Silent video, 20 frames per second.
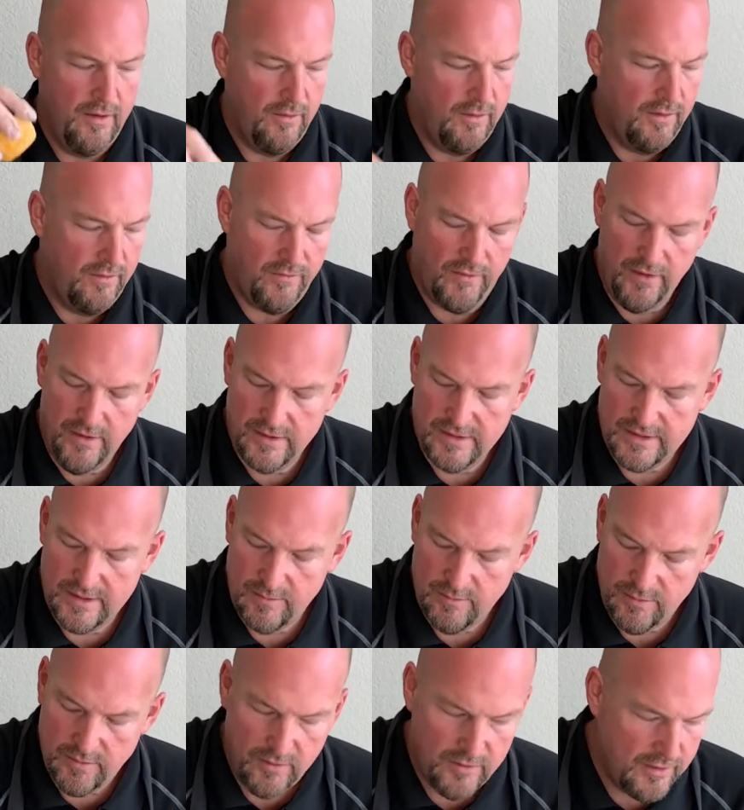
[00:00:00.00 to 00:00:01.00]
very
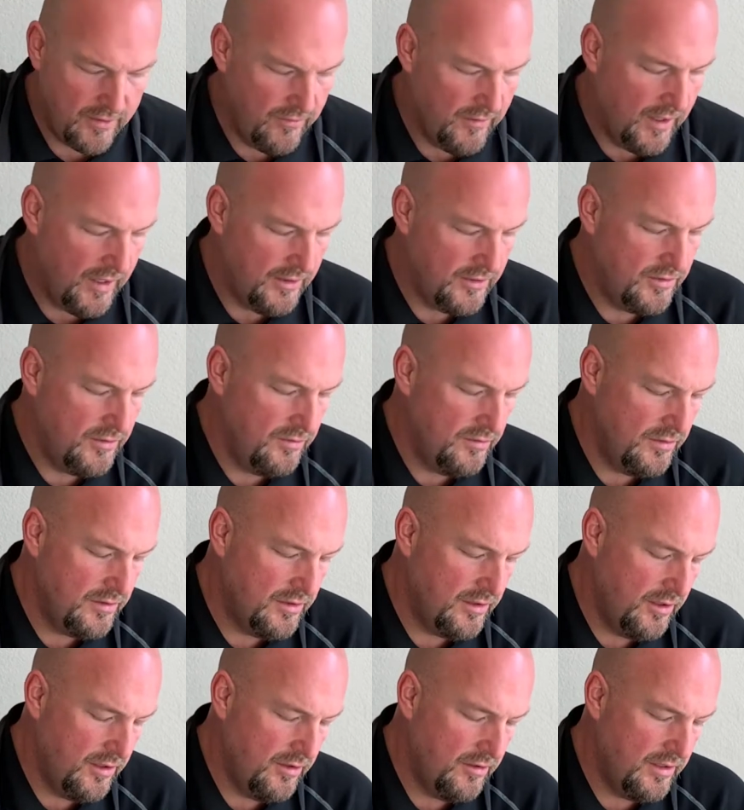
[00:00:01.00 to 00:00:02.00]
simple. You've got tools
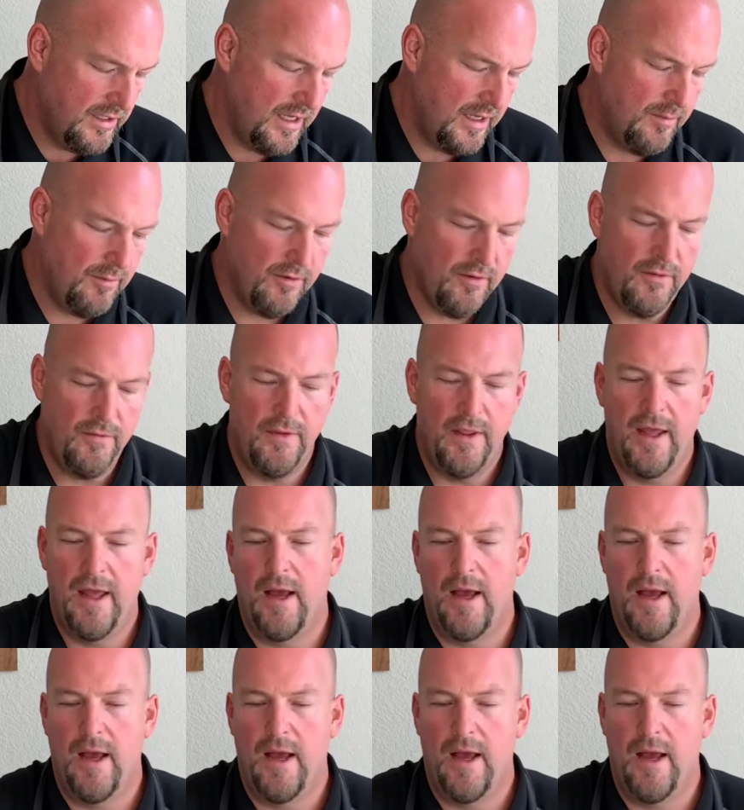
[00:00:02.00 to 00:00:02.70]
on your table.